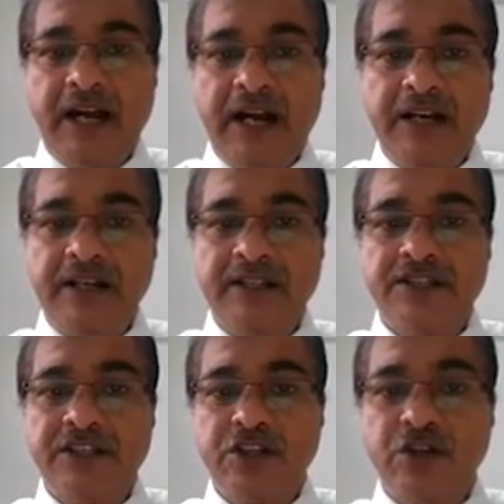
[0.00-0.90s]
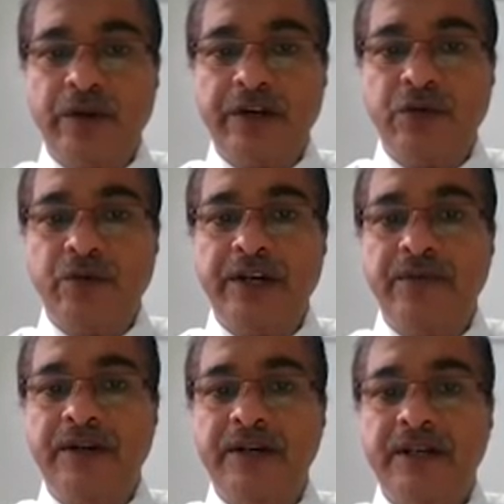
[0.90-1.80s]
under the section
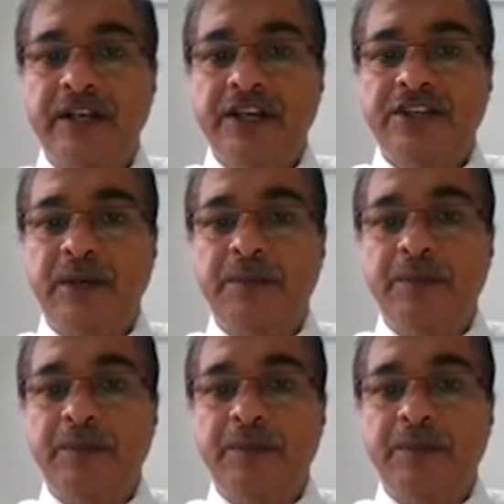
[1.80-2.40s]
2021 shall